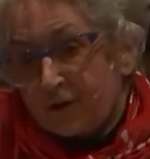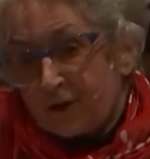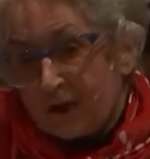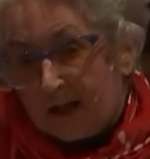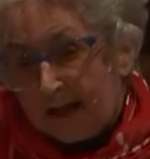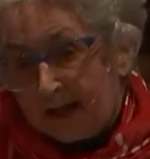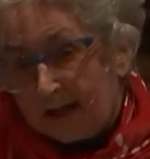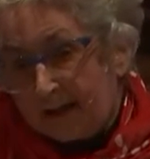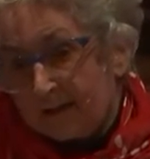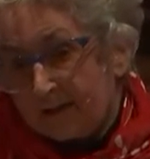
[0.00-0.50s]

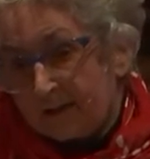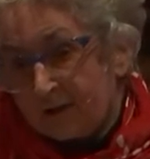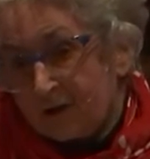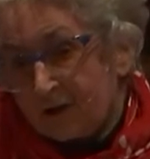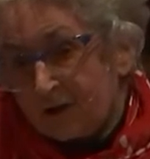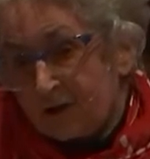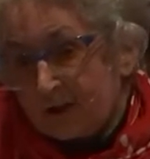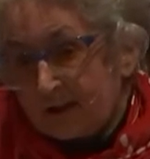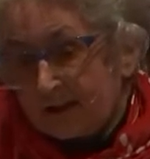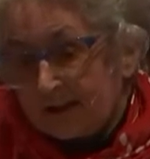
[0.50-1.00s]

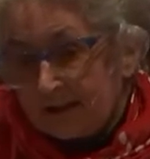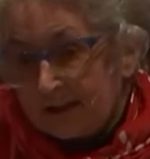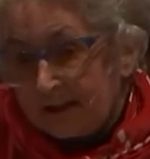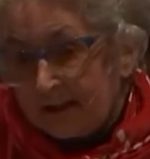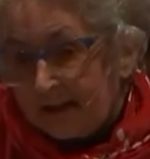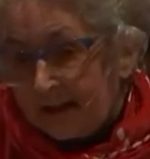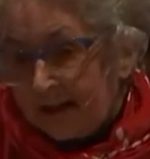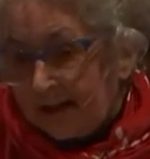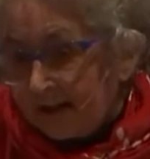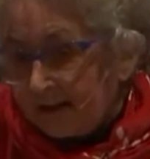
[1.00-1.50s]
challenge
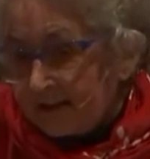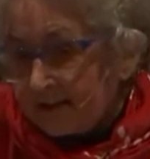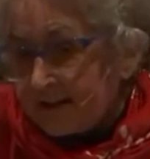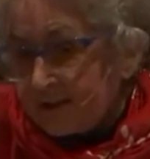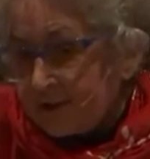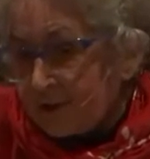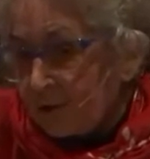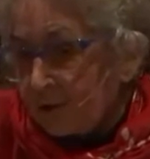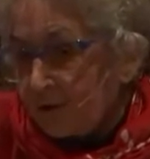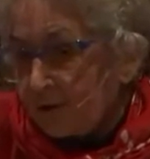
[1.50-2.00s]
and a
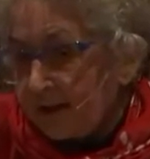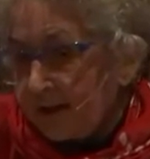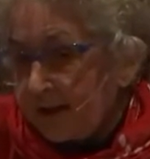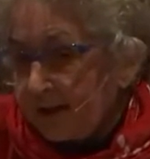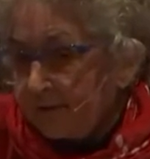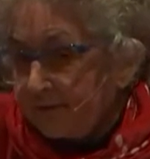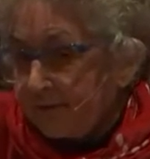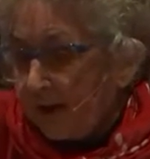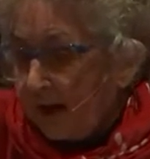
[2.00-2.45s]
story of,